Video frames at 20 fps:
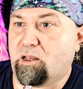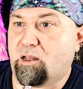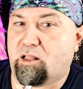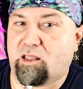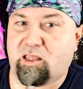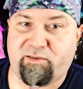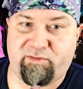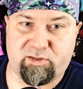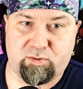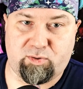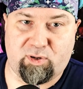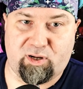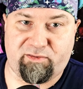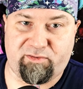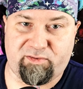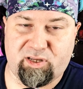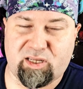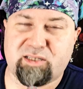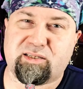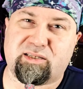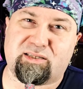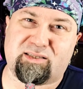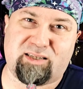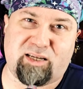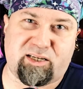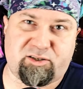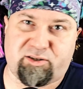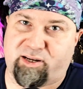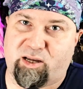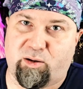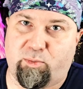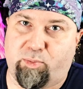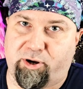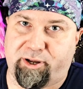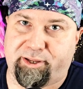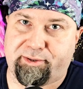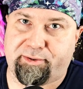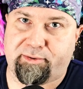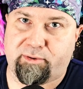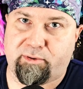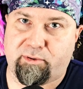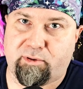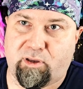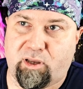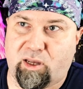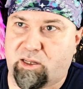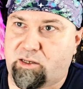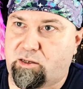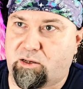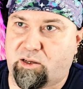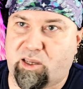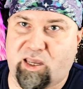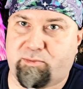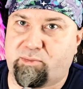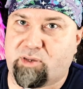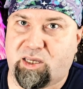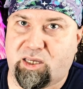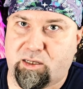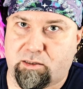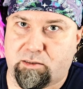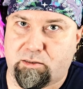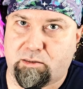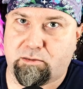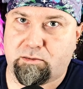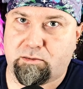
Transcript: Level twelve, because it's extra hit points, and you can't be healed.